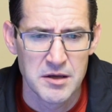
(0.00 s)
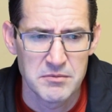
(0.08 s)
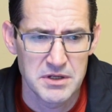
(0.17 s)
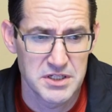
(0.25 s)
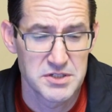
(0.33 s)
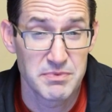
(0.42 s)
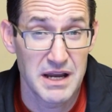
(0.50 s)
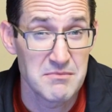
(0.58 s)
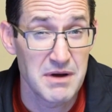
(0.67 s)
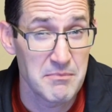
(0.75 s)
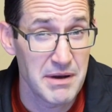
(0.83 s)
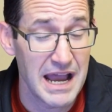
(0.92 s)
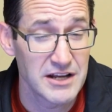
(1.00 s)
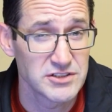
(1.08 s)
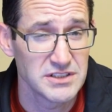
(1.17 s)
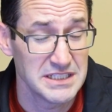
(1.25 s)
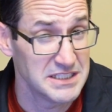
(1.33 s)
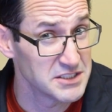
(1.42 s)
But despite my
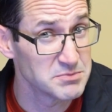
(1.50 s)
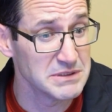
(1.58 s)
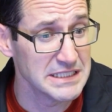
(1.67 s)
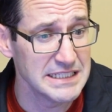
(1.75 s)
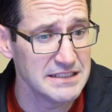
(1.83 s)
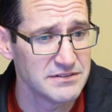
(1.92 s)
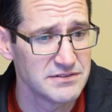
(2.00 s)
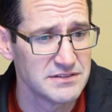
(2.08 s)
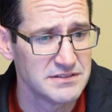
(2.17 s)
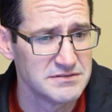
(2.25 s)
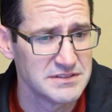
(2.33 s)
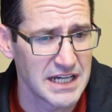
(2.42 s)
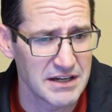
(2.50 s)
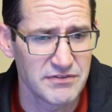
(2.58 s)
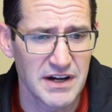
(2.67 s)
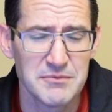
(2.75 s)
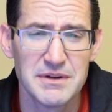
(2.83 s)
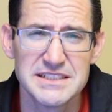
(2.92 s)
passion in this belief, I
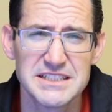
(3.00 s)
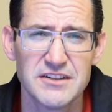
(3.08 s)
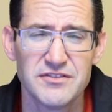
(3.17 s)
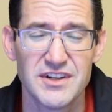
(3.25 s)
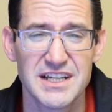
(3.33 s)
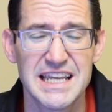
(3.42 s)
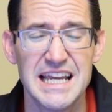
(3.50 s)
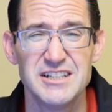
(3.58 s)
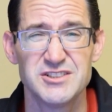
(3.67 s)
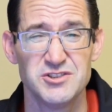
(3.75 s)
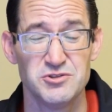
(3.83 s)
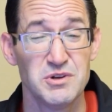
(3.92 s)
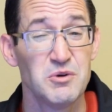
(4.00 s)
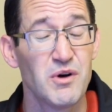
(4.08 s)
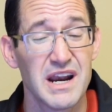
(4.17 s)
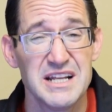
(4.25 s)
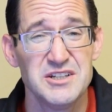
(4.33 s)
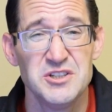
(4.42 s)
find myself on occasion doing what
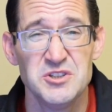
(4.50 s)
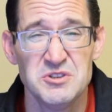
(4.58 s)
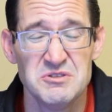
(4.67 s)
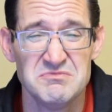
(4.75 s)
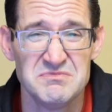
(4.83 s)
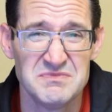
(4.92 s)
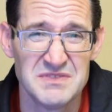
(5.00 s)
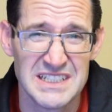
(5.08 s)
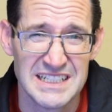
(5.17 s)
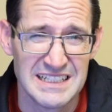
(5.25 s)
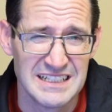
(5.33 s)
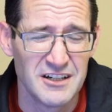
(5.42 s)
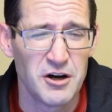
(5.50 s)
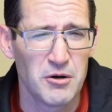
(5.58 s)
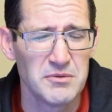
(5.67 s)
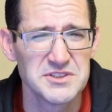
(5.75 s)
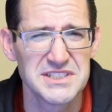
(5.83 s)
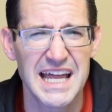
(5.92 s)
I do
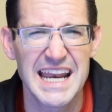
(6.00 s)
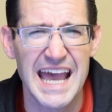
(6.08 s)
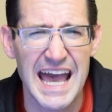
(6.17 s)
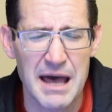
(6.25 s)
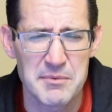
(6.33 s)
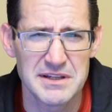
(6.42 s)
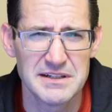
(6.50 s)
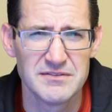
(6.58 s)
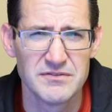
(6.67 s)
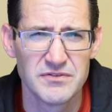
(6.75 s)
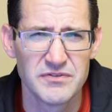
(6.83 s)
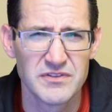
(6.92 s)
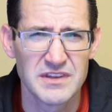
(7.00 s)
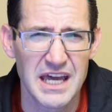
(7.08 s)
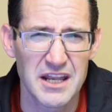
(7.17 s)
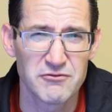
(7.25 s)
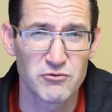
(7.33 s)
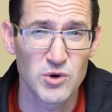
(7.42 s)
almost out of habit,
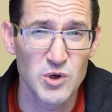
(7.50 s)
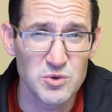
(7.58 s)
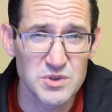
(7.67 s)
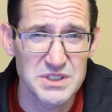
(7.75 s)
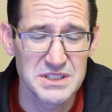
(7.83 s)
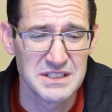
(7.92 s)
out of rote.